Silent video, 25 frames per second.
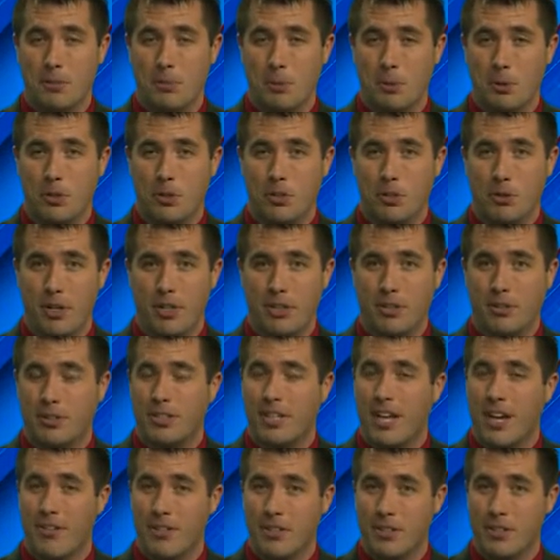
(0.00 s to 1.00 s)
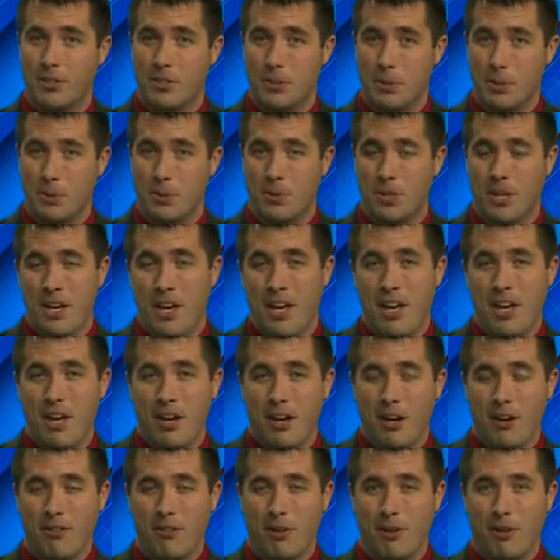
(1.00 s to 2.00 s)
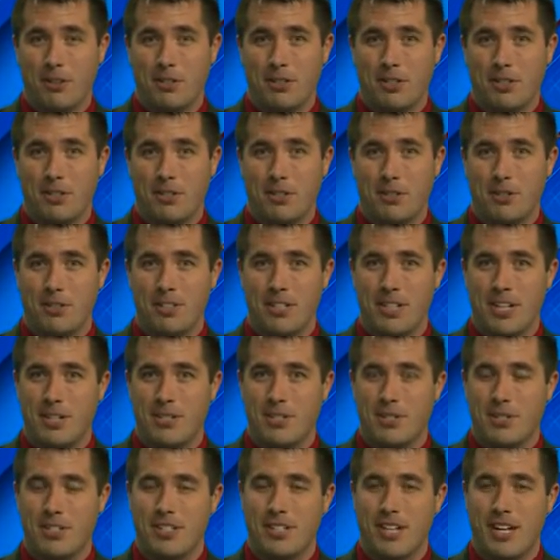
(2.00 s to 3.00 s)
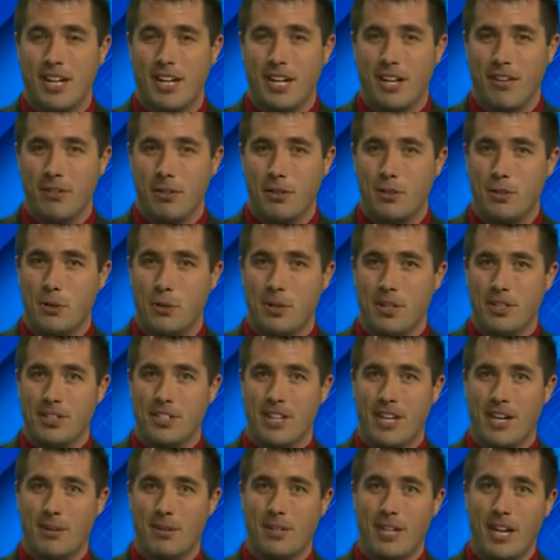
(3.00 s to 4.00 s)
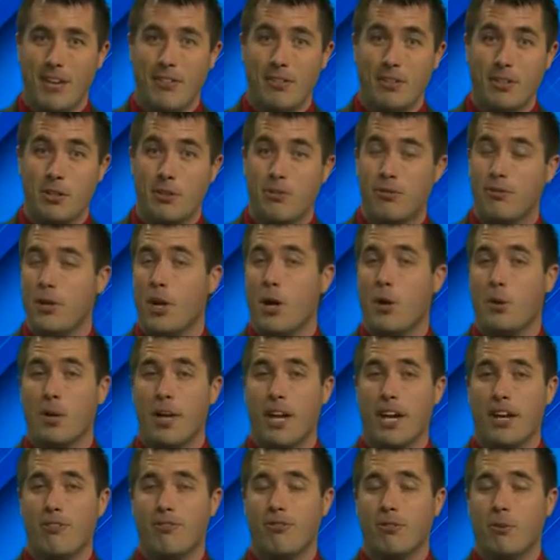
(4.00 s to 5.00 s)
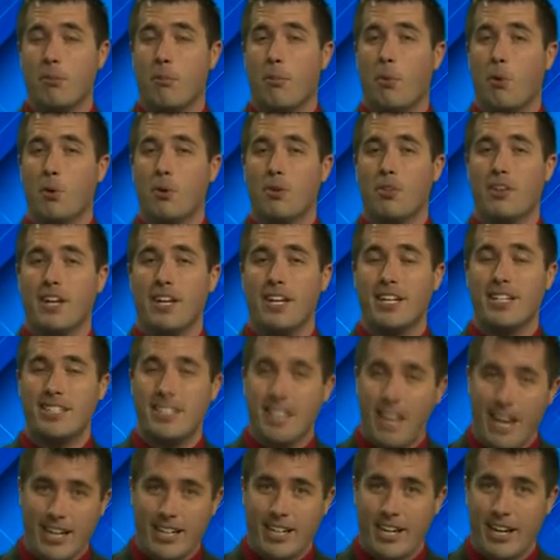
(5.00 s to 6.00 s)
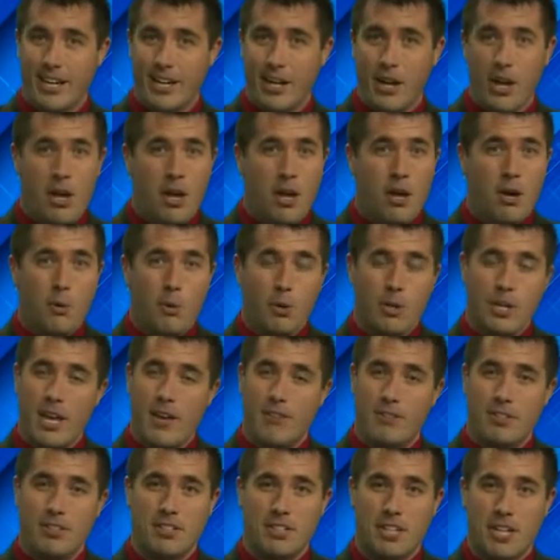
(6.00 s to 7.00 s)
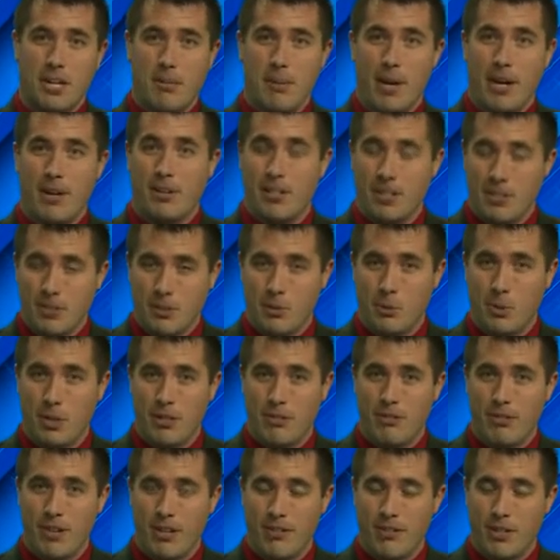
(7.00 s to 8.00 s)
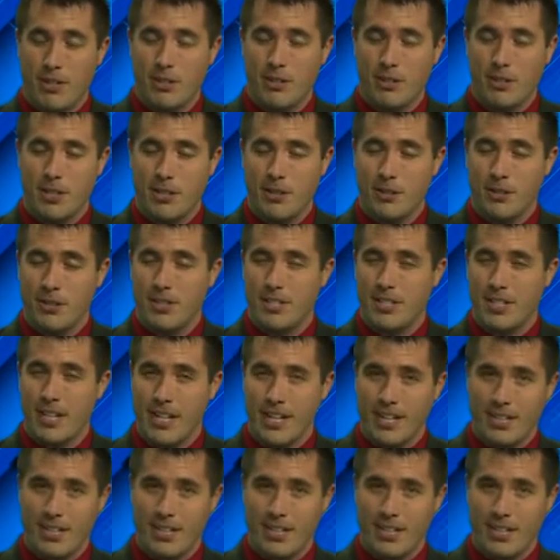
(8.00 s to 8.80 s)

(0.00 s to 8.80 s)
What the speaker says: Sports director Kevin Suits of our sister station 1011 joining us now. Kevin, you've known Ed for more than a decade. What do you have to say about his 25 years here in the state?